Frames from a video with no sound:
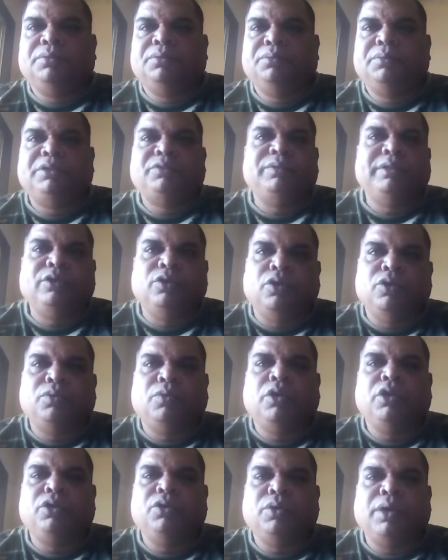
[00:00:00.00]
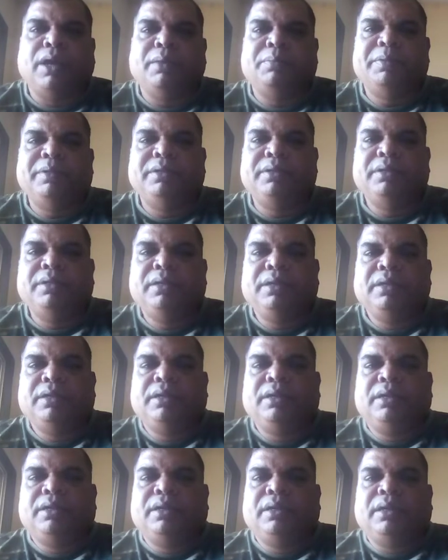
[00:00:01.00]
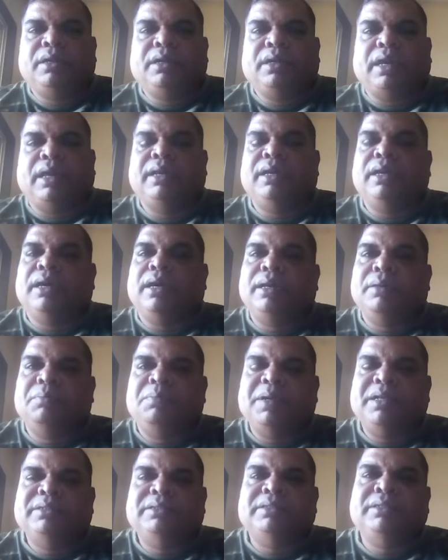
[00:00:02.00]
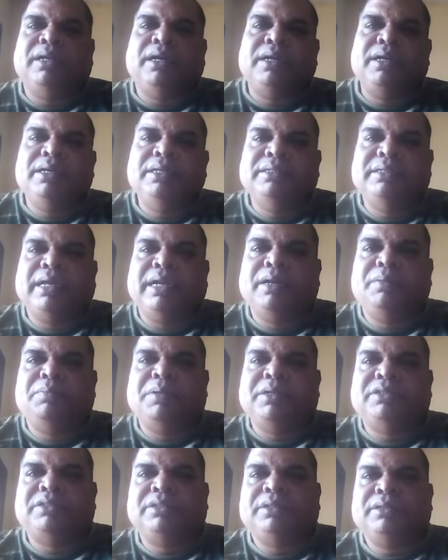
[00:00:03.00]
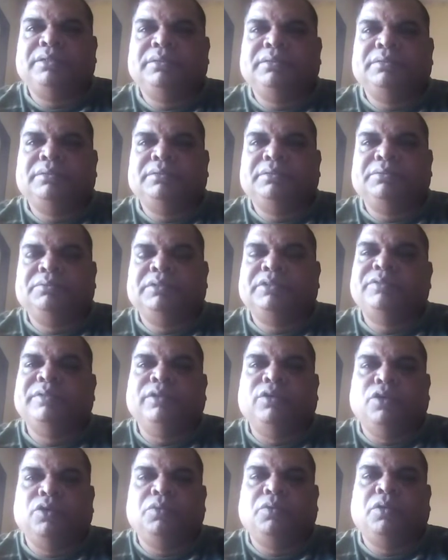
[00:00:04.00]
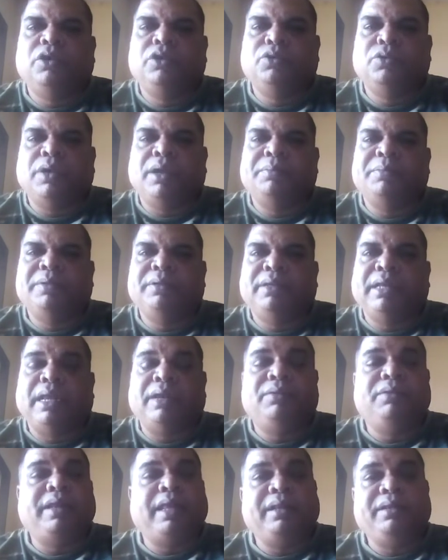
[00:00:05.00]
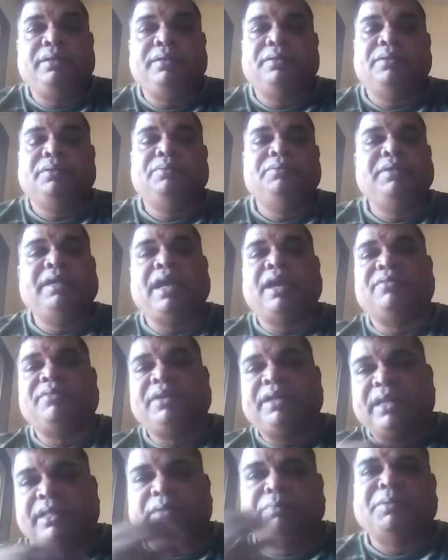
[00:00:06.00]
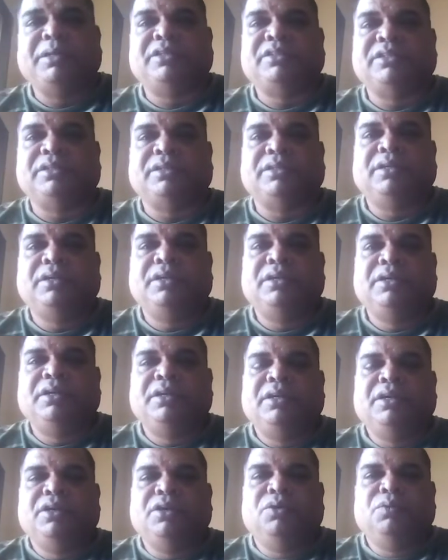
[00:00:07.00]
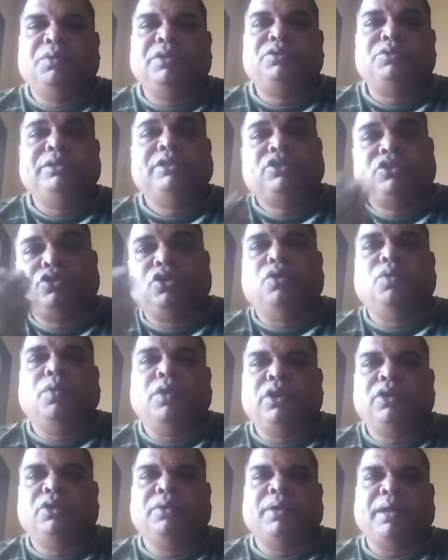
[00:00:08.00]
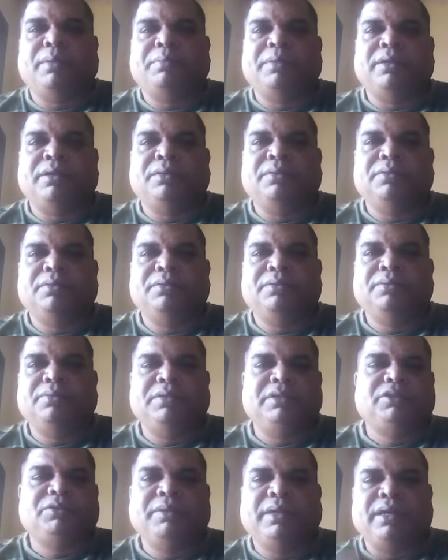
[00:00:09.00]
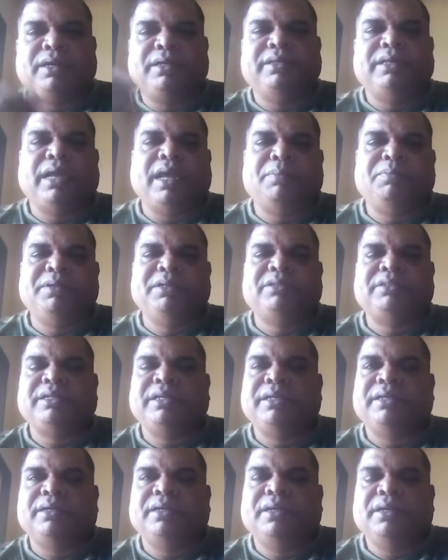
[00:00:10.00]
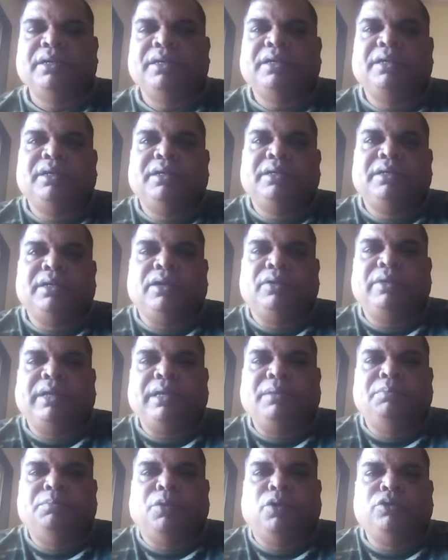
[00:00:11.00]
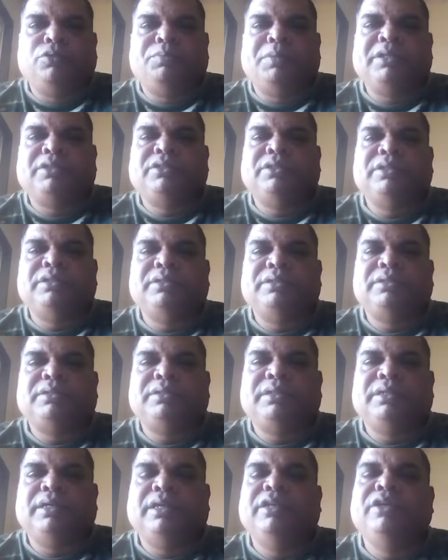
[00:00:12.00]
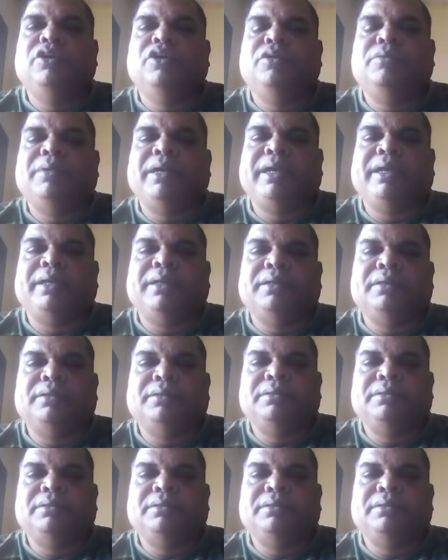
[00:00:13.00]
which we don't want to happen, an unpleasant, undesired picture which we don't want to happen, and then we have another picture which we so want to happen, which we are in the happy state. Now get both pictures in your mind.